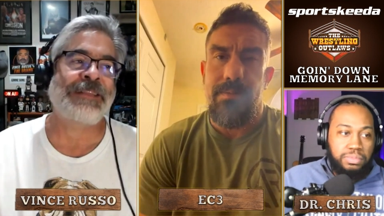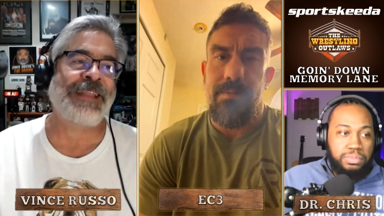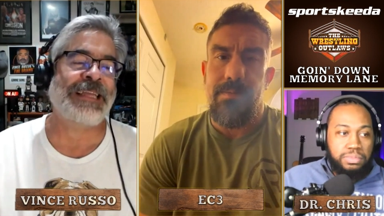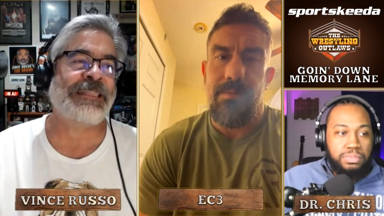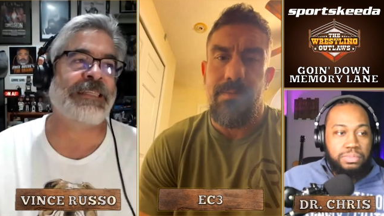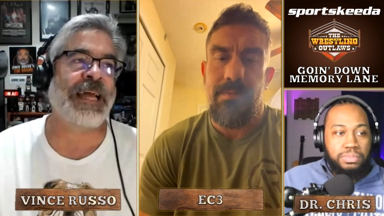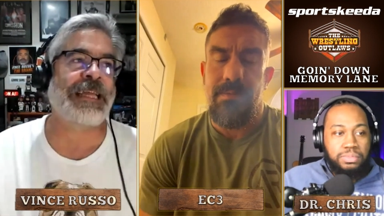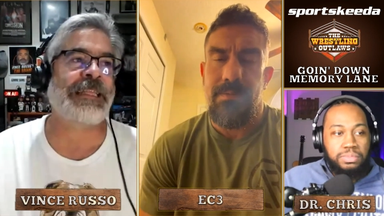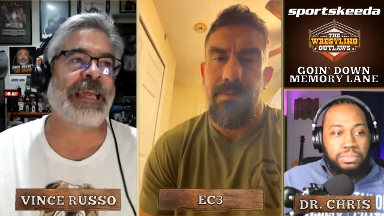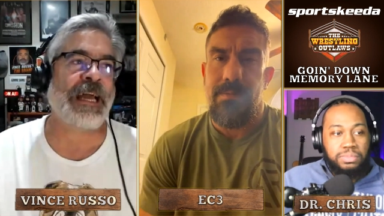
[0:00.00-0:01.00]

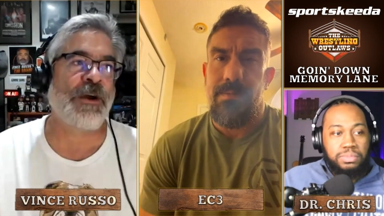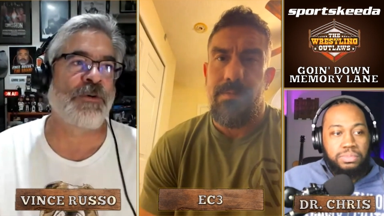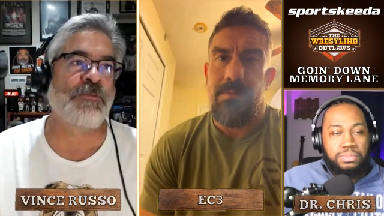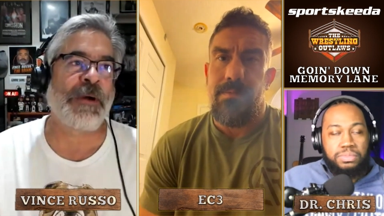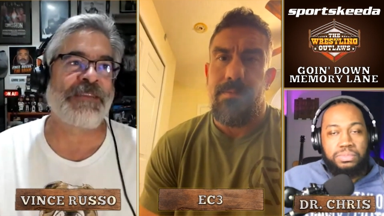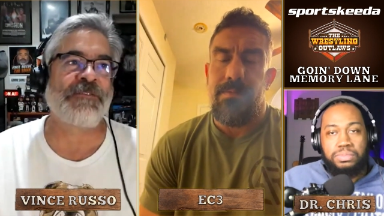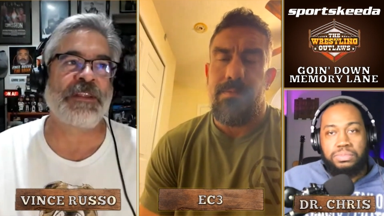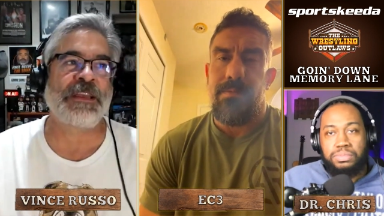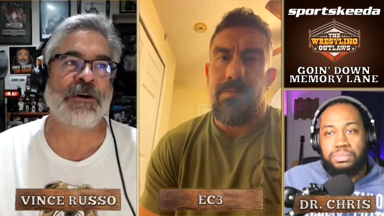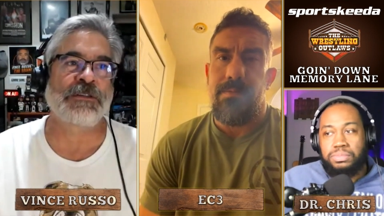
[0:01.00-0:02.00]
Speaker 1: 1990, I owned my
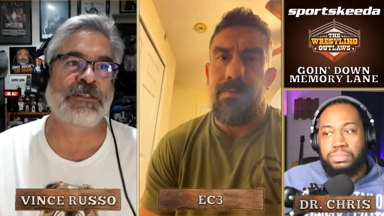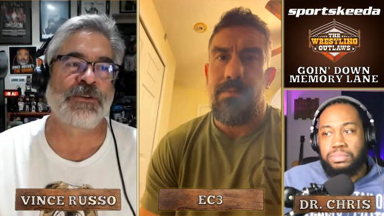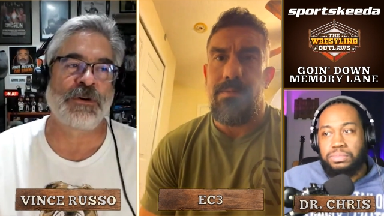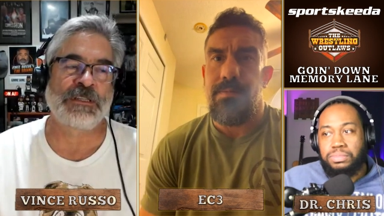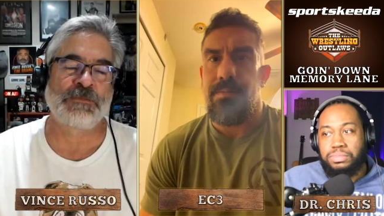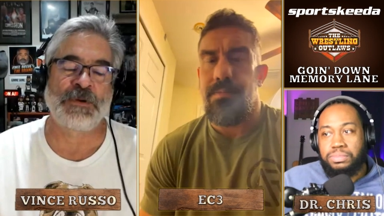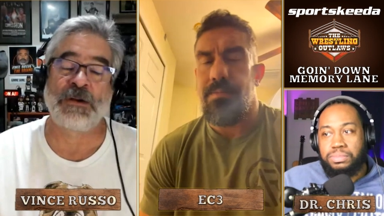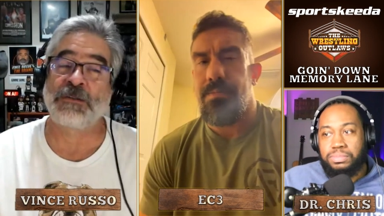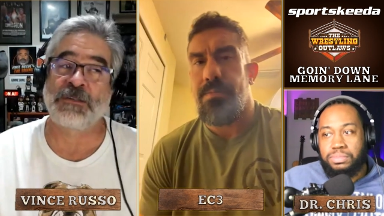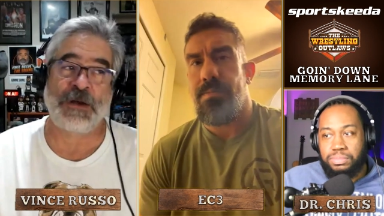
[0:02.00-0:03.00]
video stores,
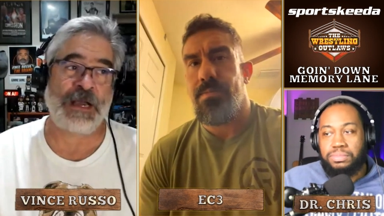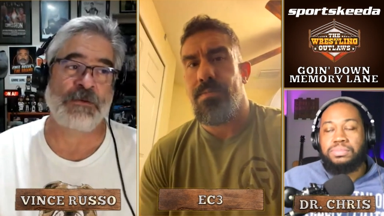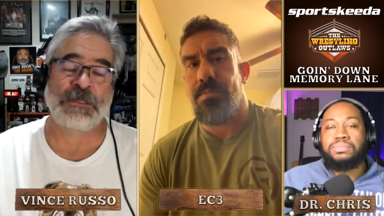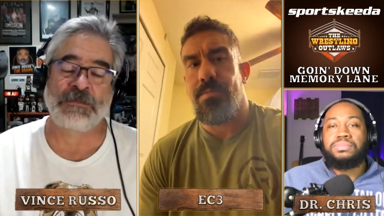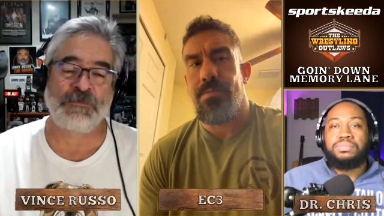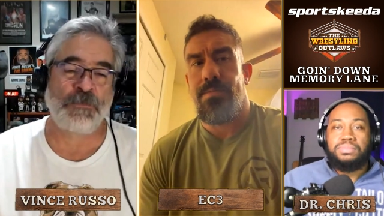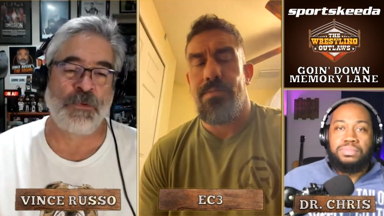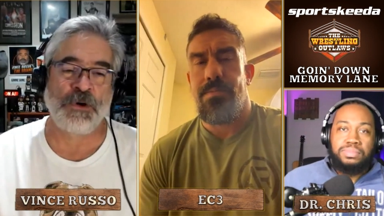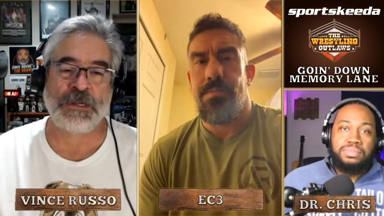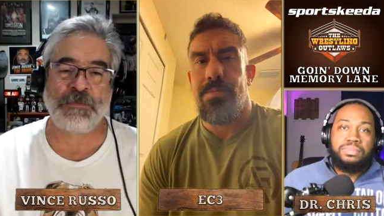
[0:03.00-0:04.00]
bro, so I was
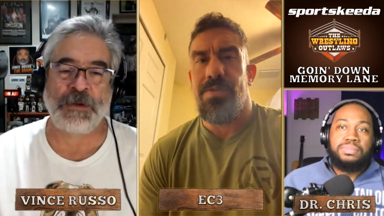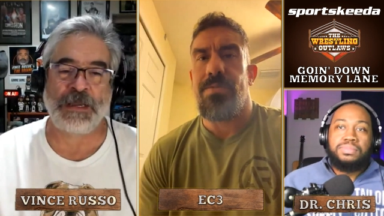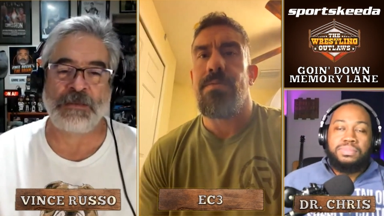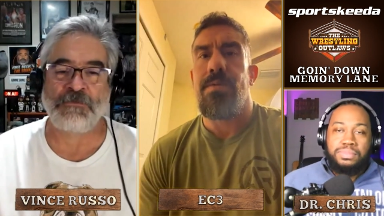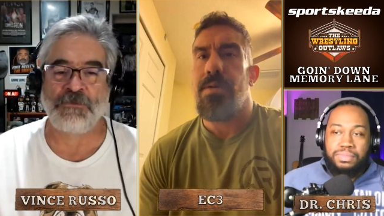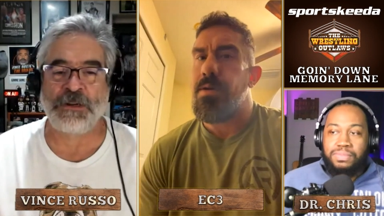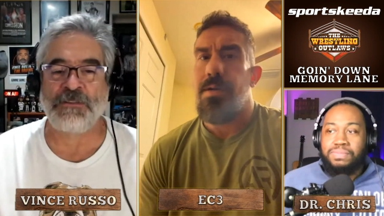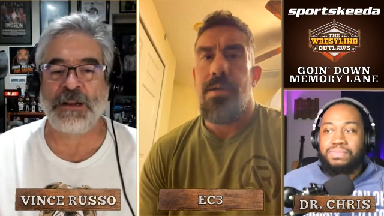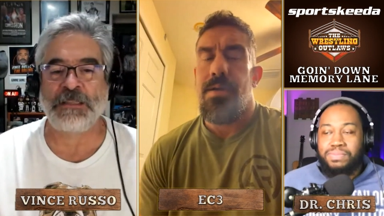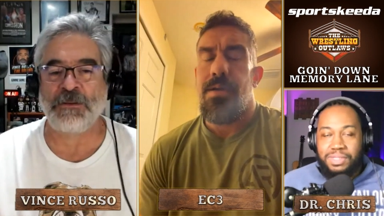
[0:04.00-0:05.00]
working my
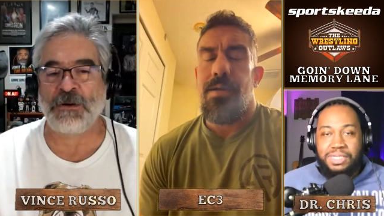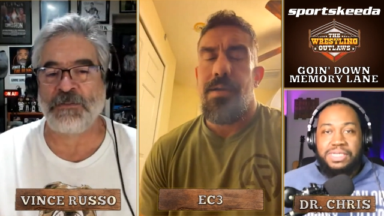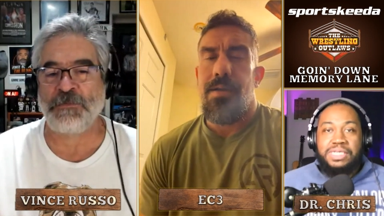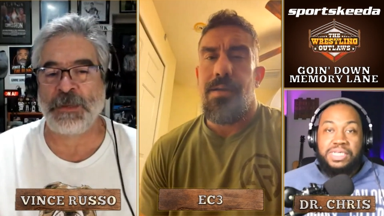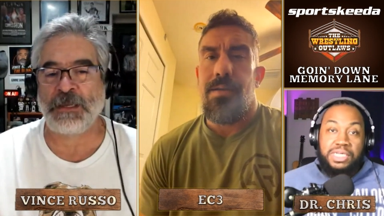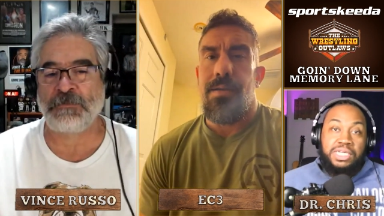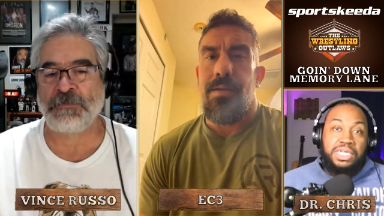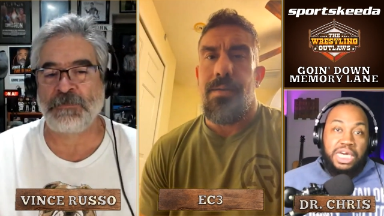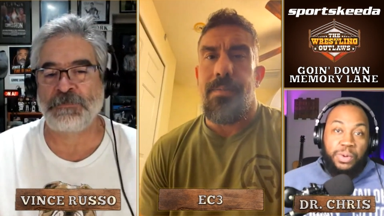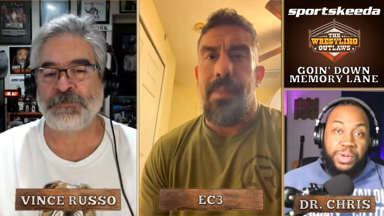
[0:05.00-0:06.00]
rear end off,
Speaker 2: man.
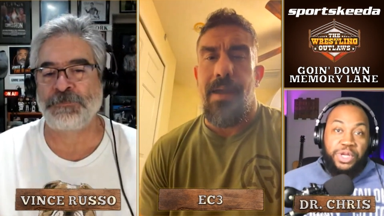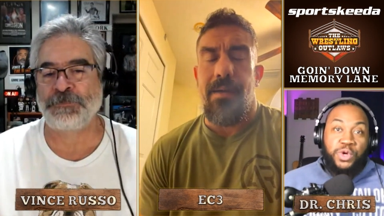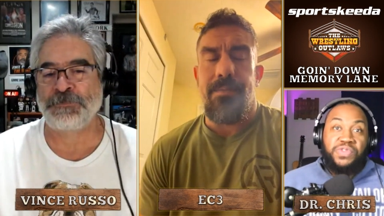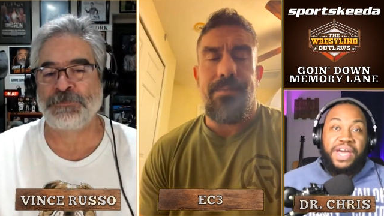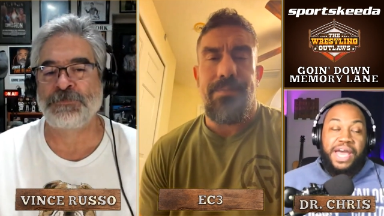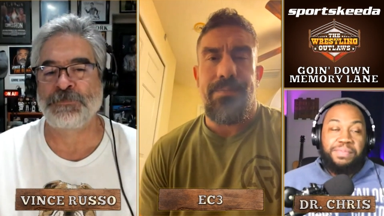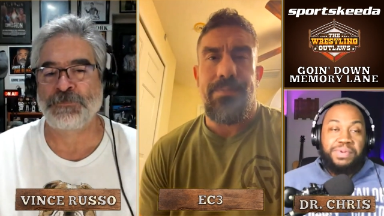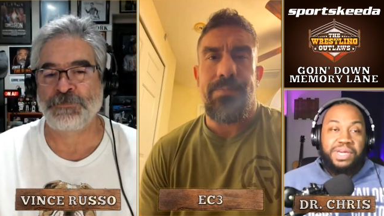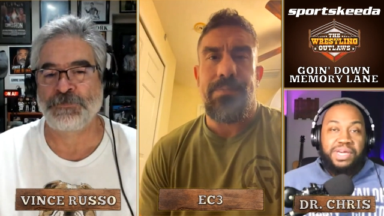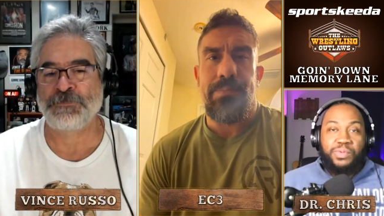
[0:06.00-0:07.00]
And we knew that
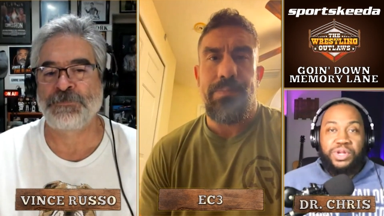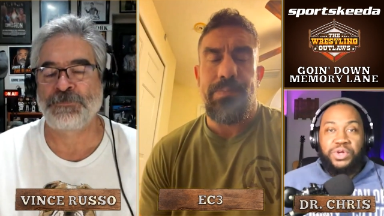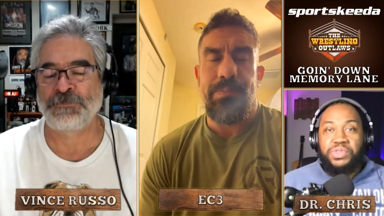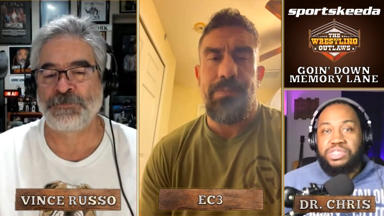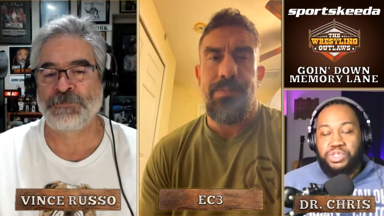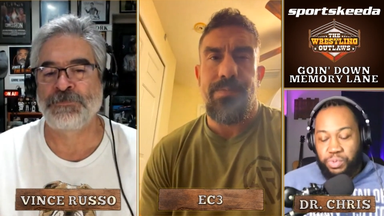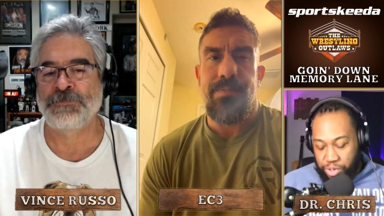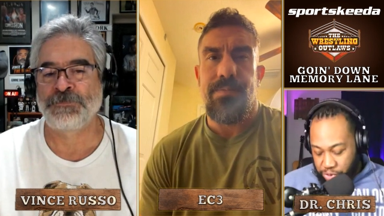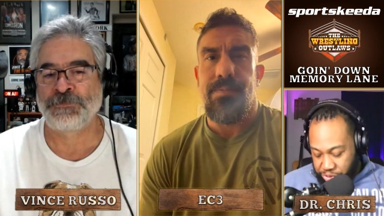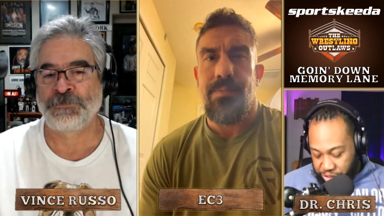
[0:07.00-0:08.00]
because we knew that you were
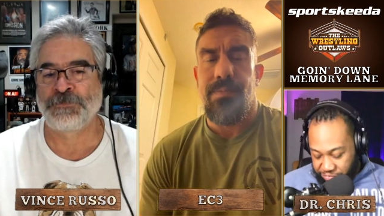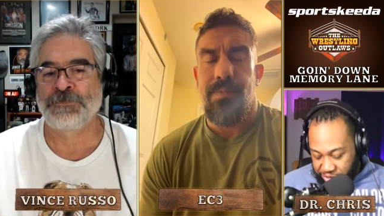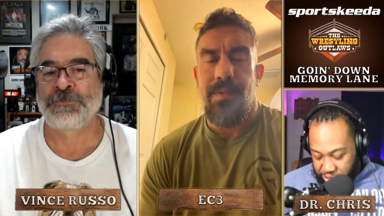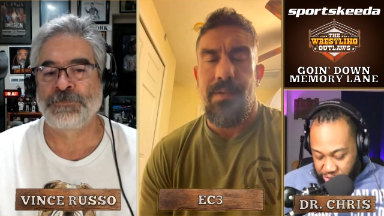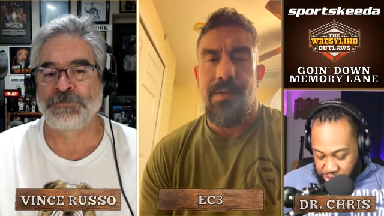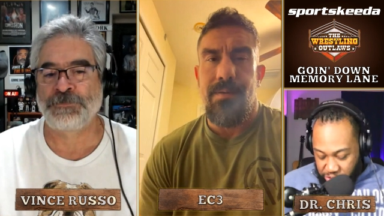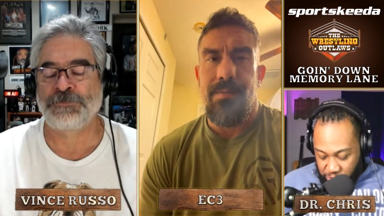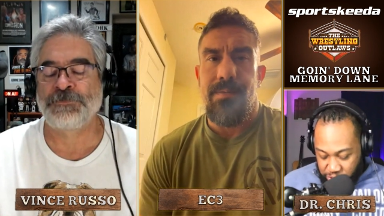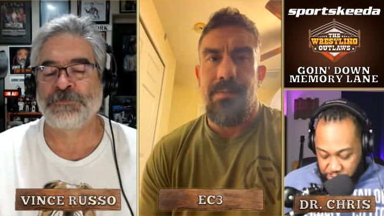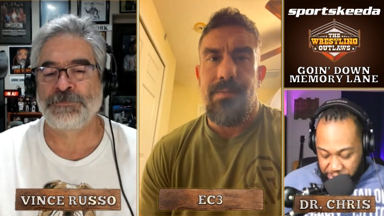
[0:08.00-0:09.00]
owning your video
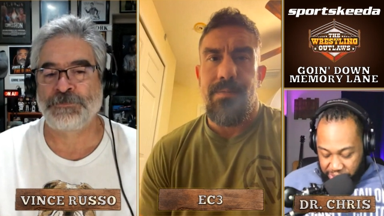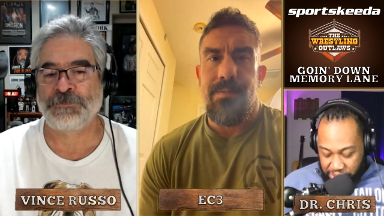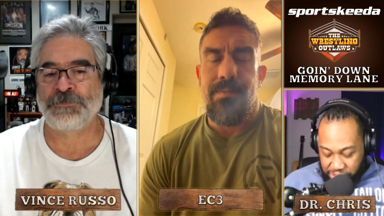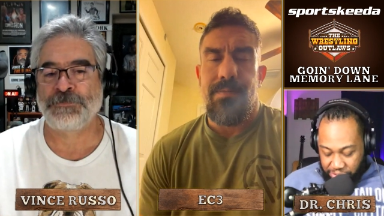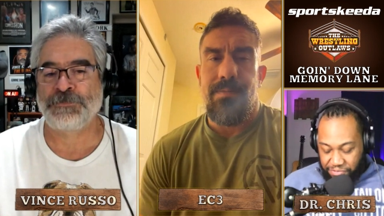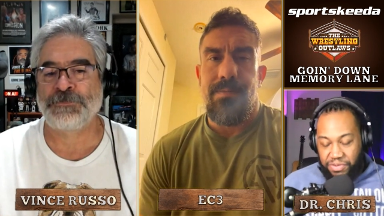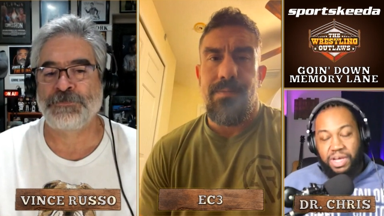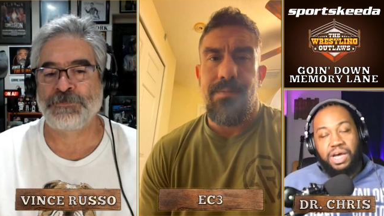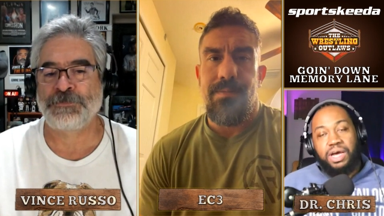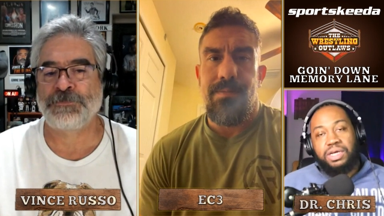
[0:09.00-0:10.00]
stores because of
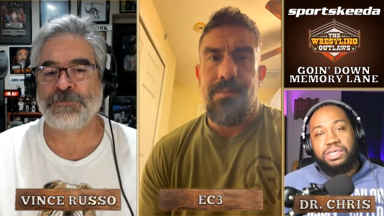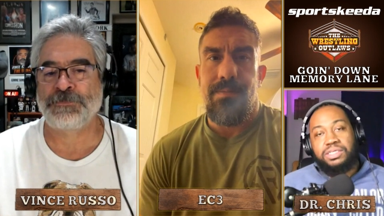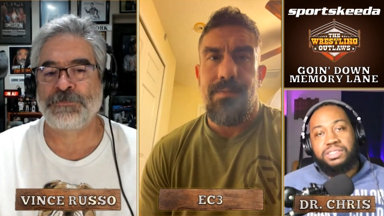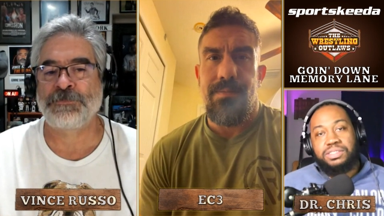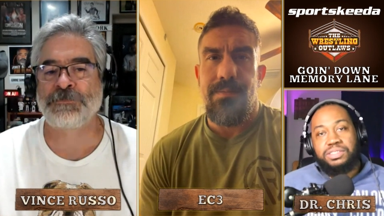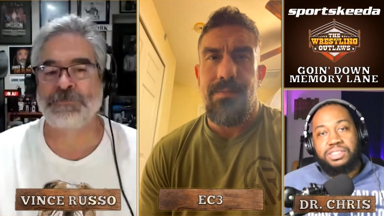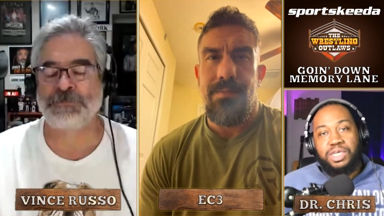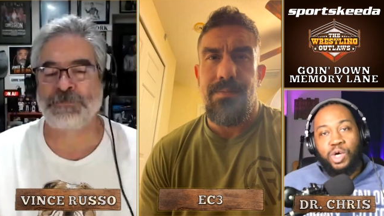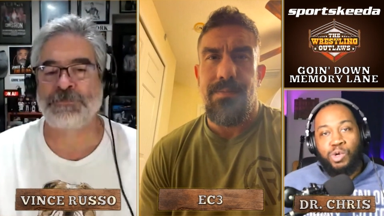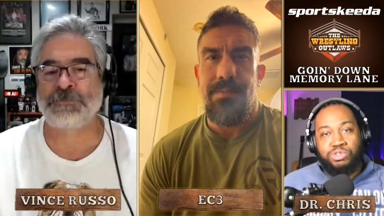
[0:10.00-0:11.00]
old